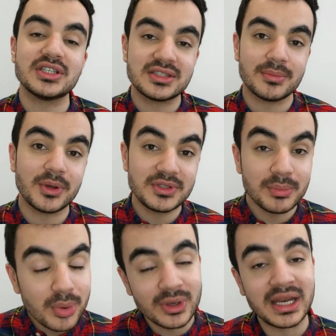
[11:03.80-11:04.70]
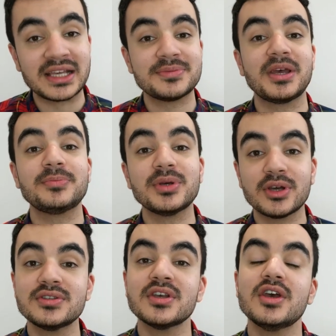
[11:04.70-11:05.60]
is the most important aspect,
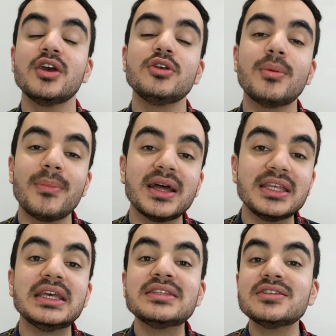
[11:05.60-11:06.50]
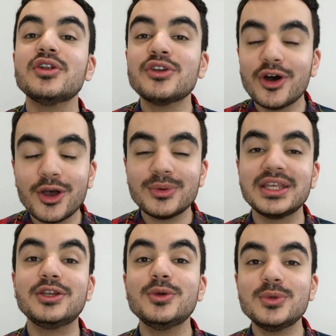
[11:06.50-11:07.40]
because your money isn't not
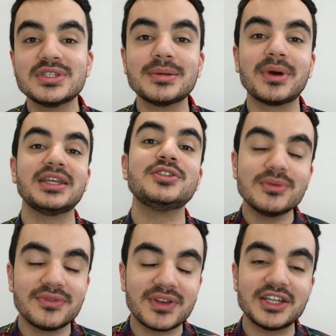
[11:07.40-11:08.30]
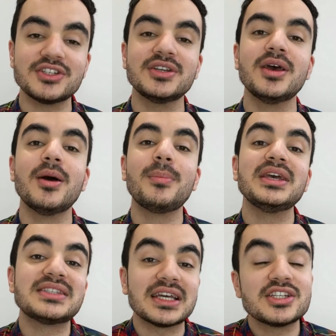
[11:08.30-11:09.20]
only losing money to inflation, but
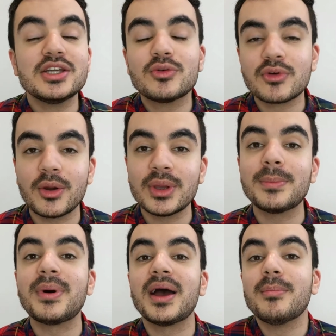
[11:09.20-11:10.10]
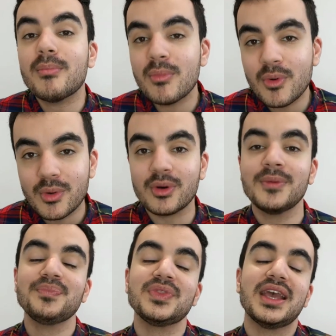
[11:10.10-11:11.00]
it's actually growing by
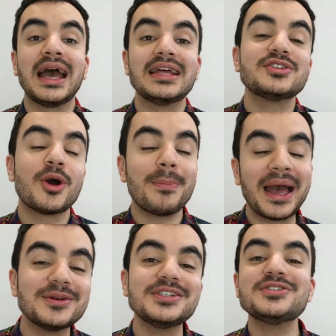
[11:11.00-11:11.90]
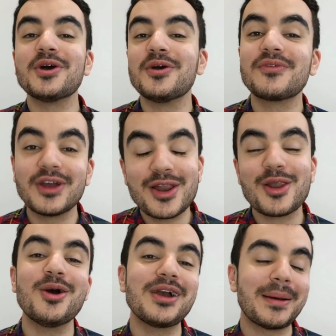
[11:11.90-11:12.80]
more, and compounded over a
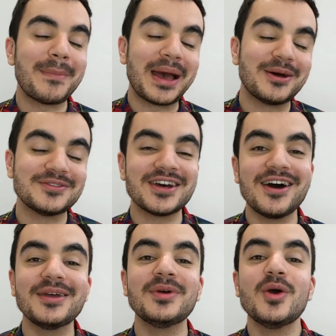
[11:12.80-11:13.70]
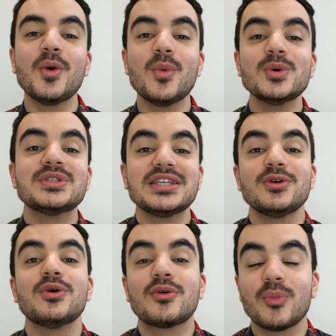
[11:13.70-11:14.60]
long amount of time, we'll see
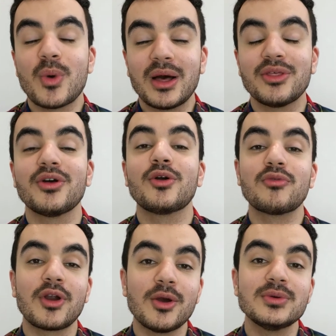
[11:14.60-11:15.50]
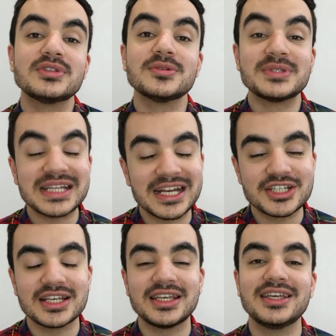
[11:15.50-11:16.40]
your wealth grow
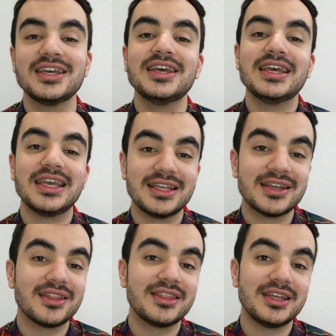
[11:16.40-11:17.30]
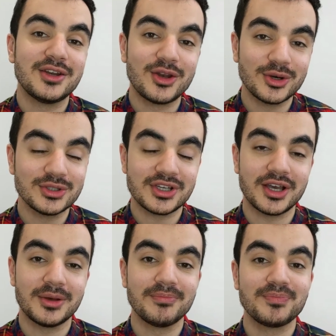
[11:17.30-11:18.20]
substantially in the long
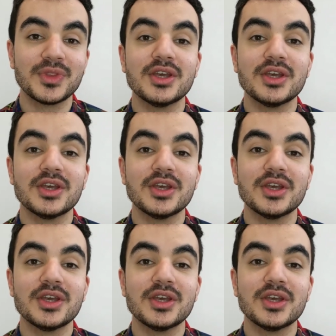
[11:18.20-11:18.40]
term.